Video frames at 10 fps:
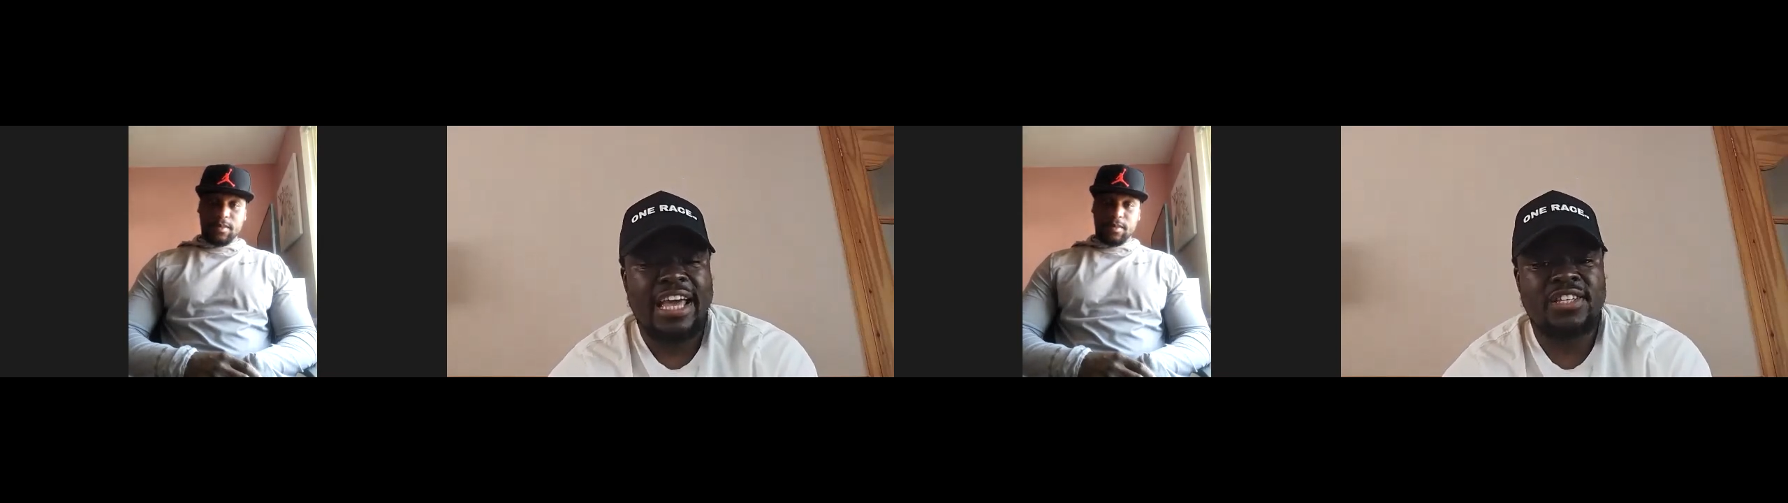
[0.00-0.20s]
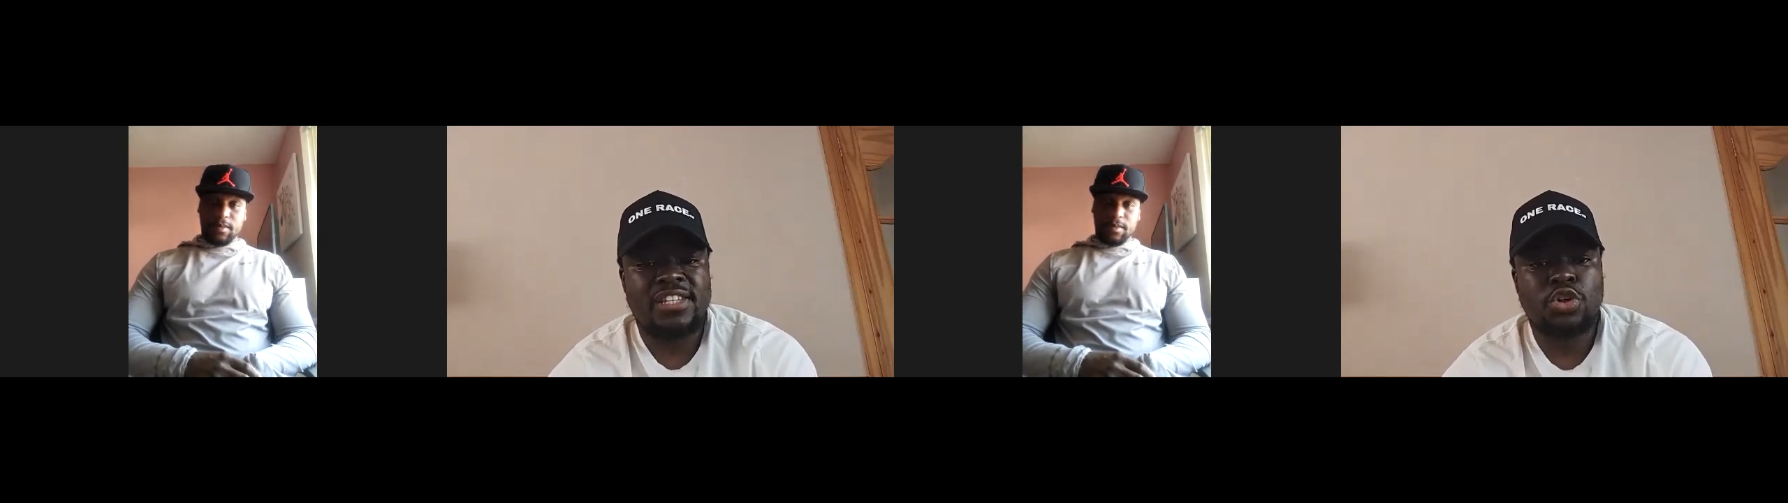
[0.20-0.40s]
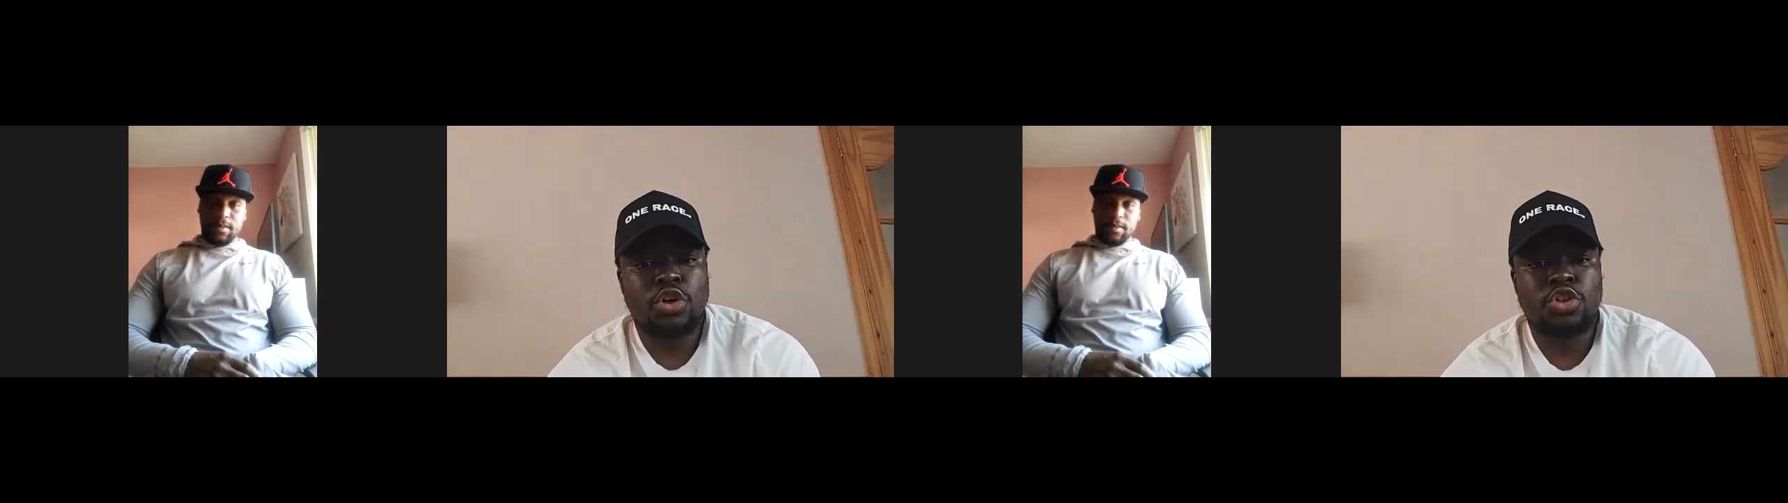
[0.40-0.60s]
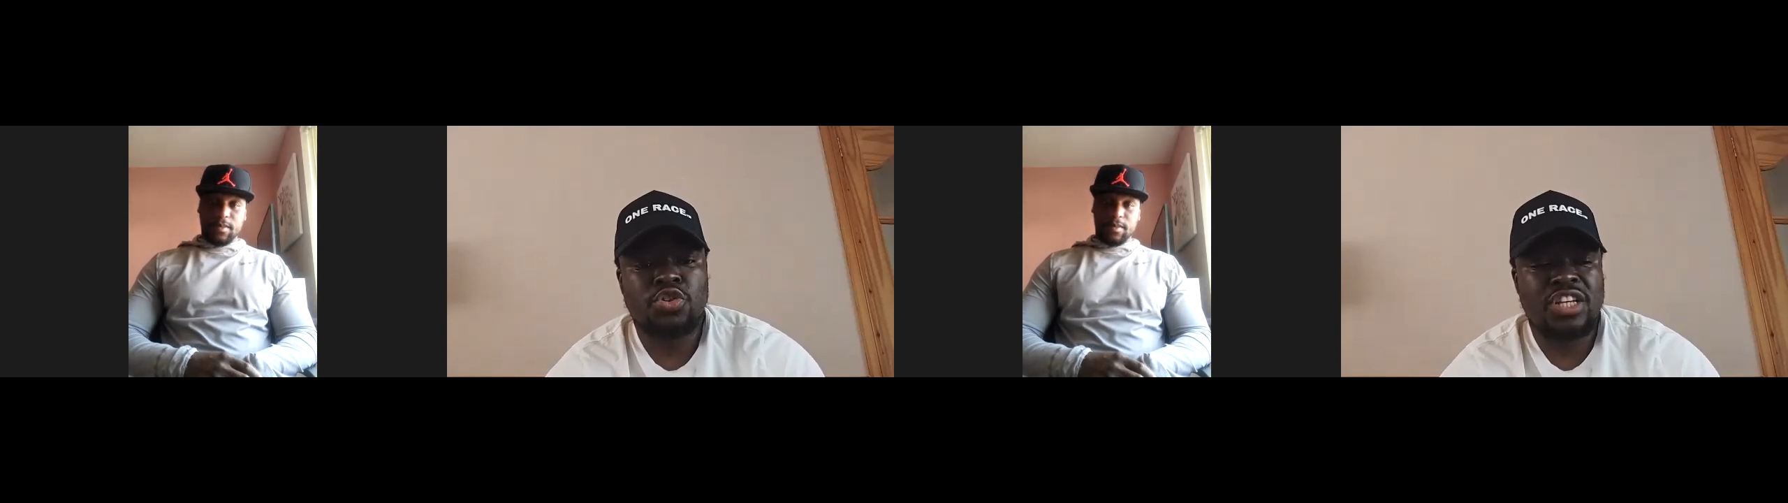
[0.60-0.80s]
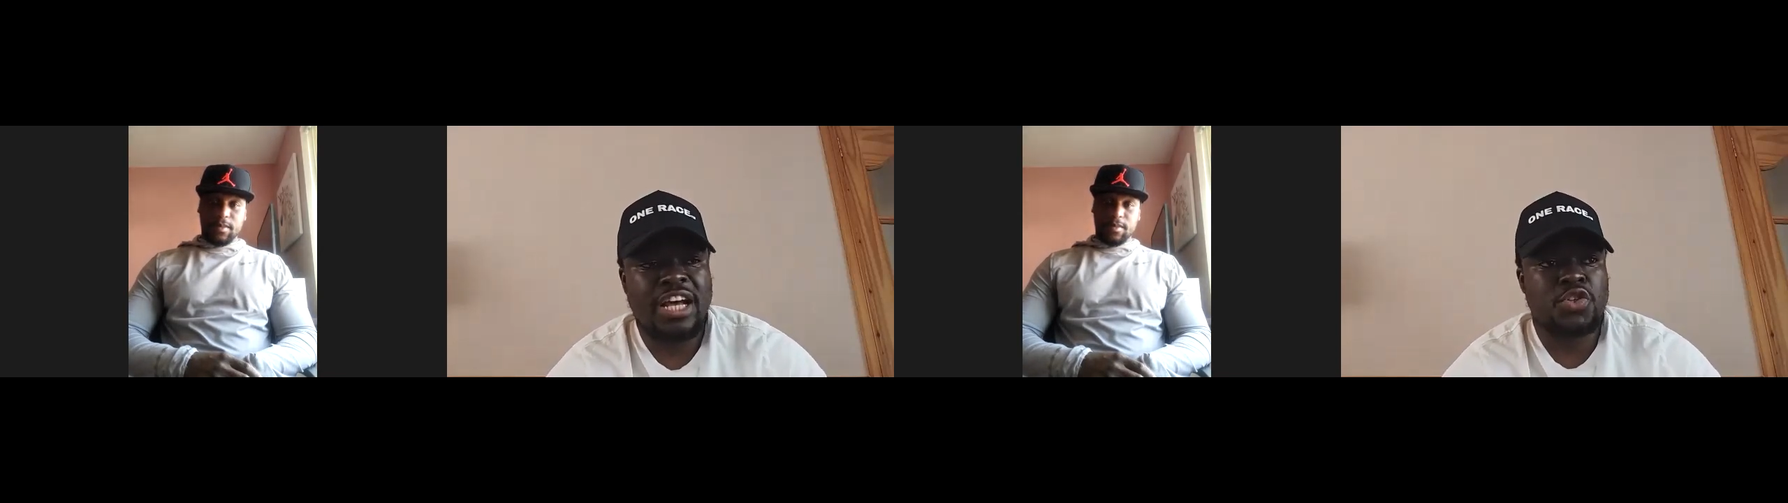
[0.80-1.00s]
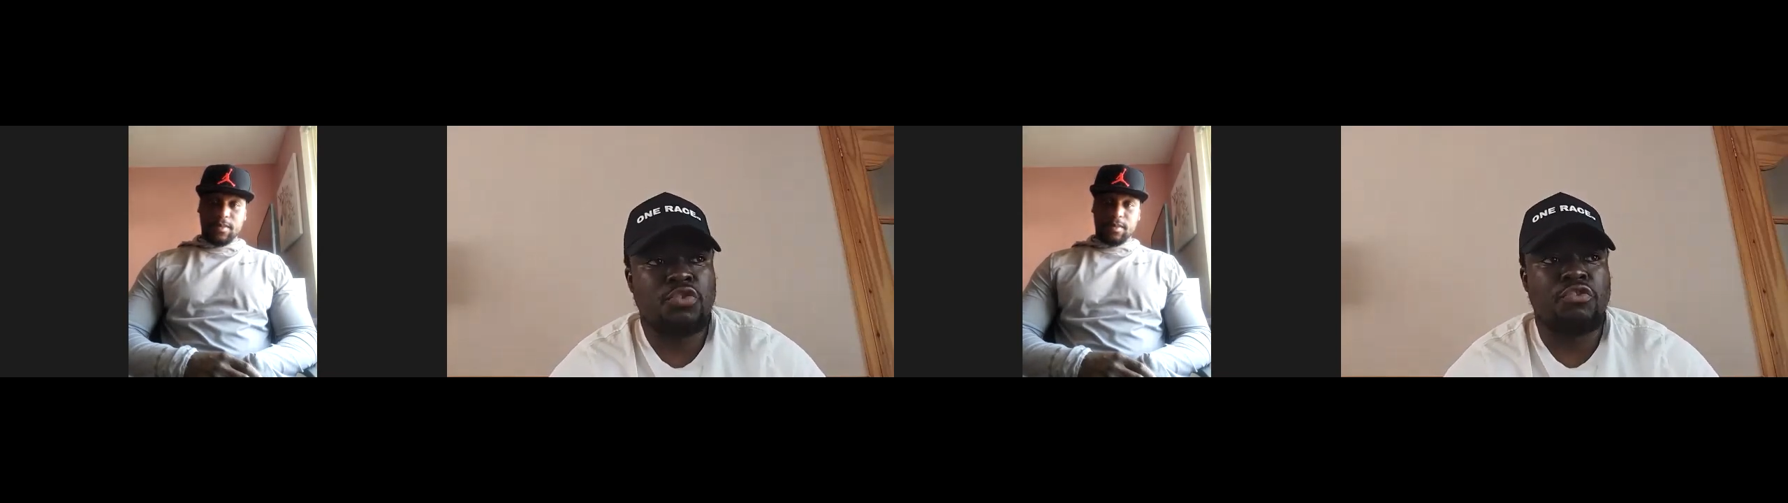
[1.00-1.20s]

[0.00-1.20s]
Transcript: it's introducing us to